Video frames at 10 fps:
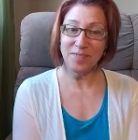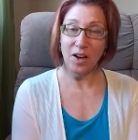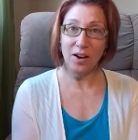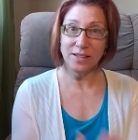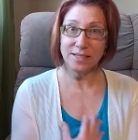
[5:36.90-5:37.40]

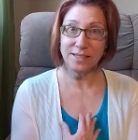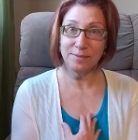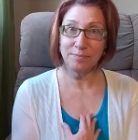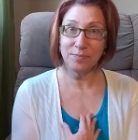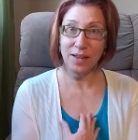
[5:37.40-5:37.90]
I sin
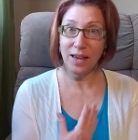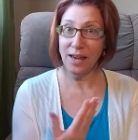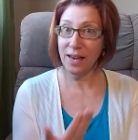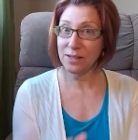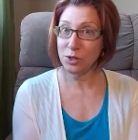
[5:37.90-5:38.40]

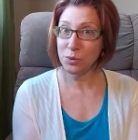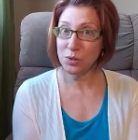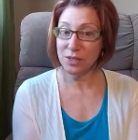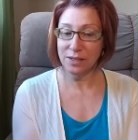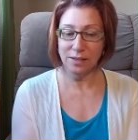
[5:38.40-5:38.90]
and you
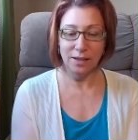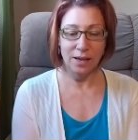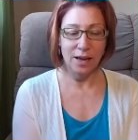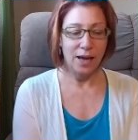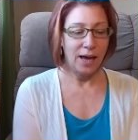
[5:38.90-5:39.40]
sin.
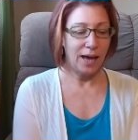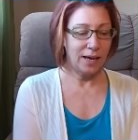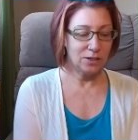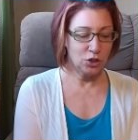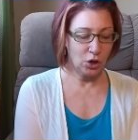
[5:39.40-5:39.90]

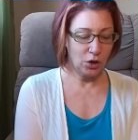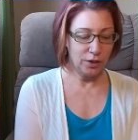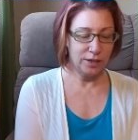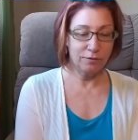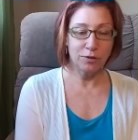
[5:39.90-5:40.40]
And John
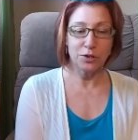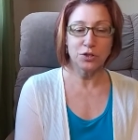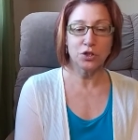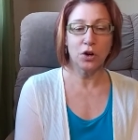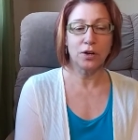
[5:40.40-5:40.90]
in
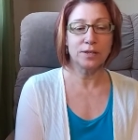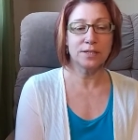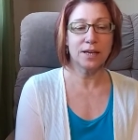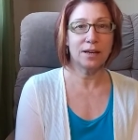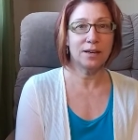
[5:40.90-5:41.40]
First John
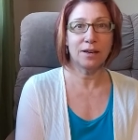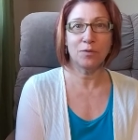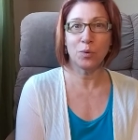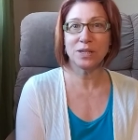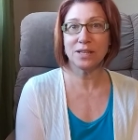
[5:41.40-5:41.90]
said,
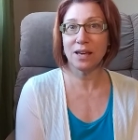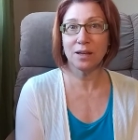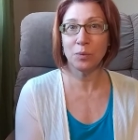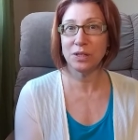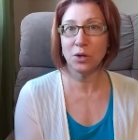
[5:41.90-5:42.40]
if we say
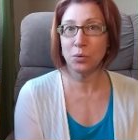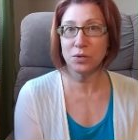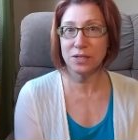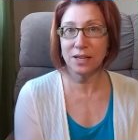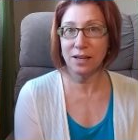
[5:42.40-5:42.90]
that we don't
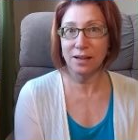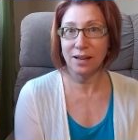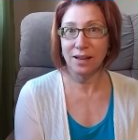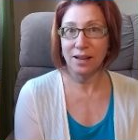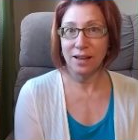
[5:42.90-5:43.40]
sin,
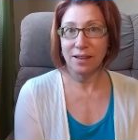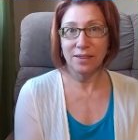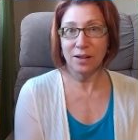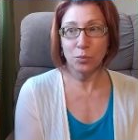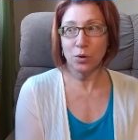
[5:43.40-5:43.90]

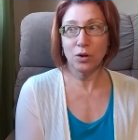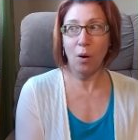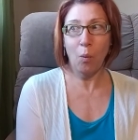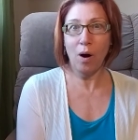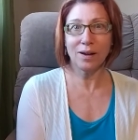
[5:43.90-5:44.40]
then we're
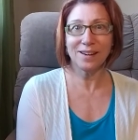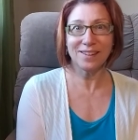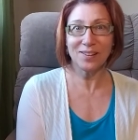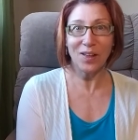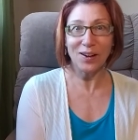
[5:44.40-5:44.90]
not walking
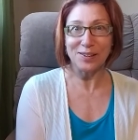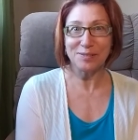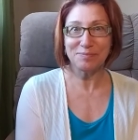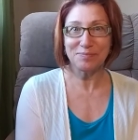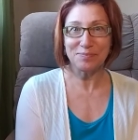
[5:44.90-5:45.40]
in the light
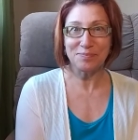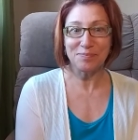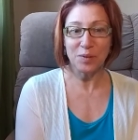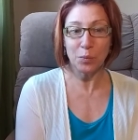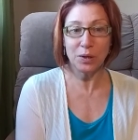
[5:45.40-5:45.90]

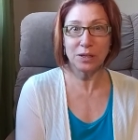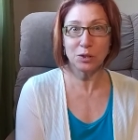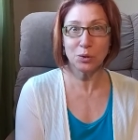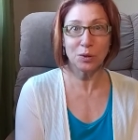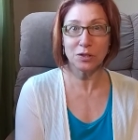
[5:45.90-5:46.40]
we need
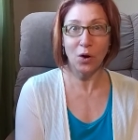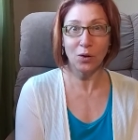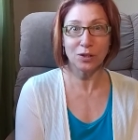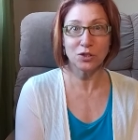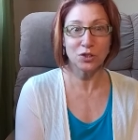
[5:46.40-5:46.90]
to
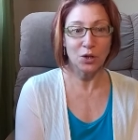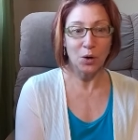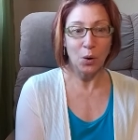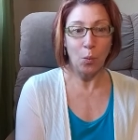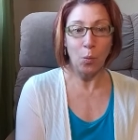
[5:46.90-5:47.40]
acknowledge
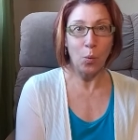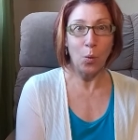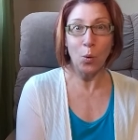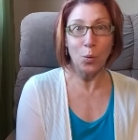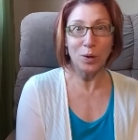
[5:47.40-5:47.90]

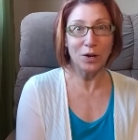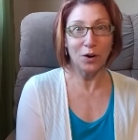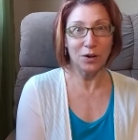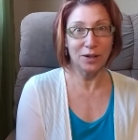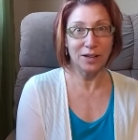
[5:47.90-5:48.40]
who we
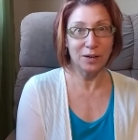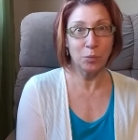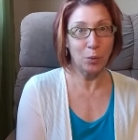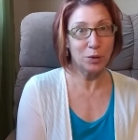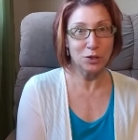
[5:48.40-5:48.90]
are and
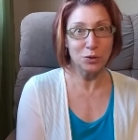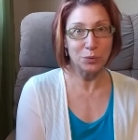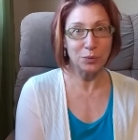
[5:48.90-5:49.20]
what we do.